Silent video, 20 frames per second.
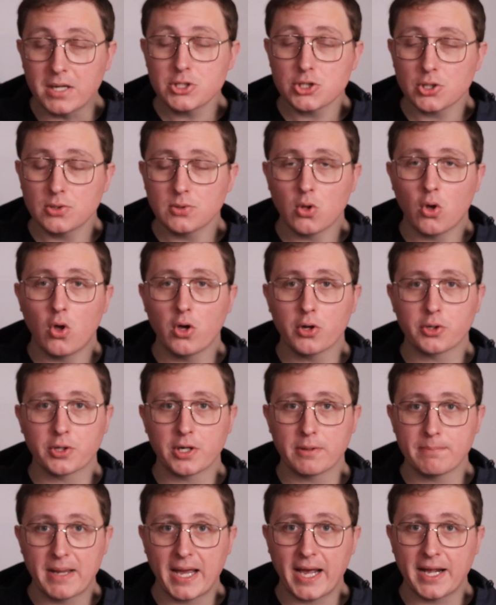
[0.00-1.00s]
longer
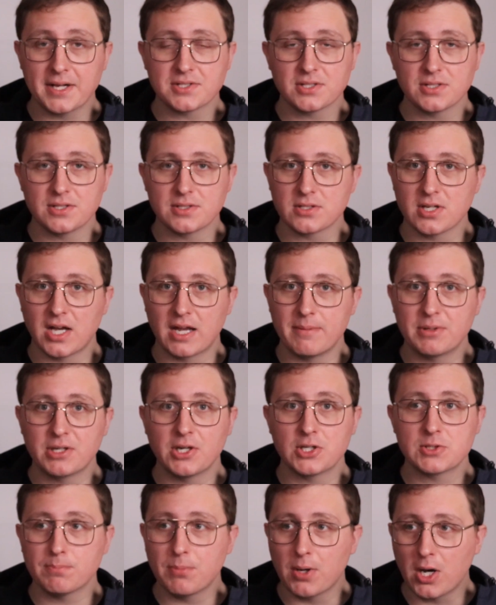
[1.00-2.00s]
to pass this time
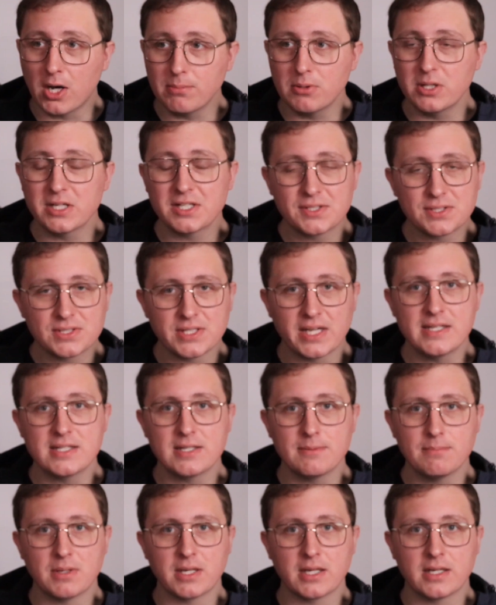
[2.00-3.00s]
because public
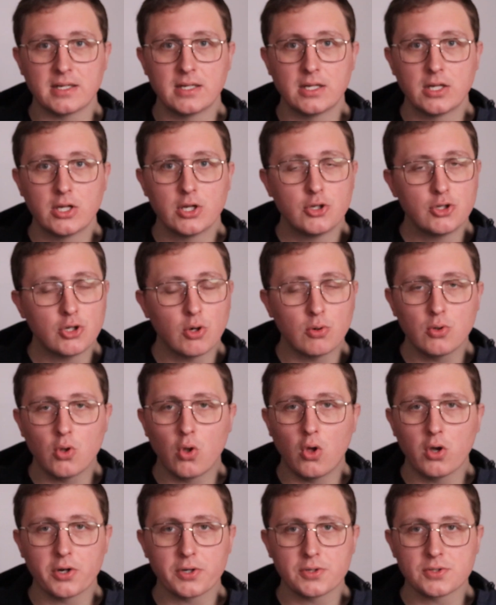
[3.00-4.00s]
sentiment no
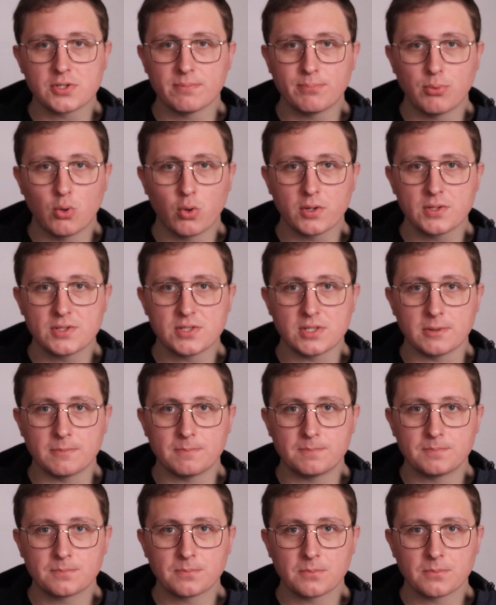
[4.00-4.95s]
longer supports it.